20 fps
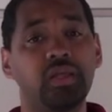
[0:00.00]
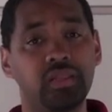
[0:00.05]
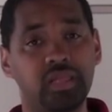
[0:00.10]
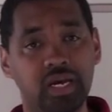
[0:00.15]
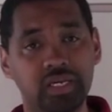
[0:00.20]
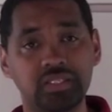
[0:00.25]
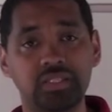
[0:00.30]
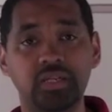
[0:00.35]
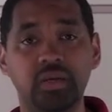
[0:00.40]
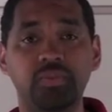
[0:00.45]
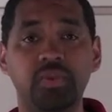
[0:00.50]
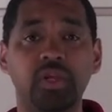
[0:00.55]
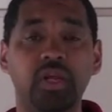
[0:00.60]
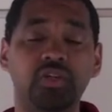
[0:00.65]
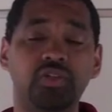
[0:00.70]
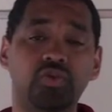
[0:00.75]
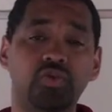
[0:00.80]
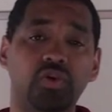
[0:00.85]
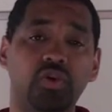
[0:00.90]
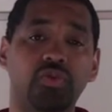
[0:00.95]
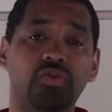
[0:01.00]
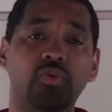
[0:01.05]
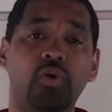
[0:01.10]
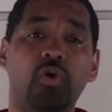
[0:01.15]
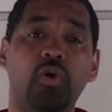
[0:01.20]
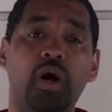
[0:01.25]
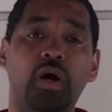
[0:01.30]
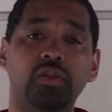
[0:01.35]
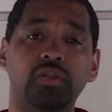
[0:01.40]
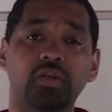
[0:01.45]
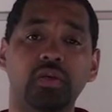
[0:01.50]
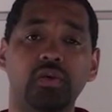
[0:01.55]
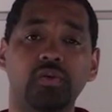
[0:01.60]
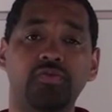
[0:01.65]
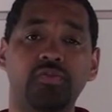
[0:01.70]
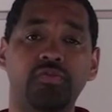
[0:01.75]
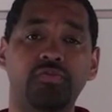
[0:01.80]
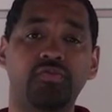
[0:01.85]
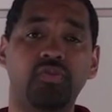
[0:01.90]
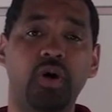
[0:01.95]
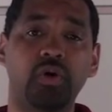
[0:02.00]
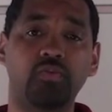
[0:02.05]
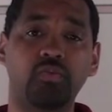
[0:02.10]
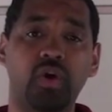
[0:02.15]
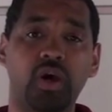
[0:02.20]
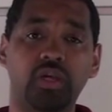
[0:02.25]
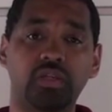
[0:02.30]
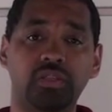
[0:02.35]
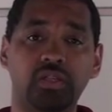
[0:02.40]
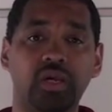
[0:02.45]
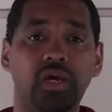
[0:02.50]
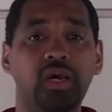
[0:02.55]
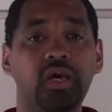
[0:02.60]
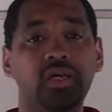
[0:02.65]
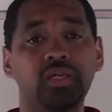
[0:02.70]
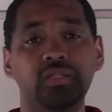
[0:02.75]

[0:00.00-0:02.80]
That's something that you can throw out there for fundraising.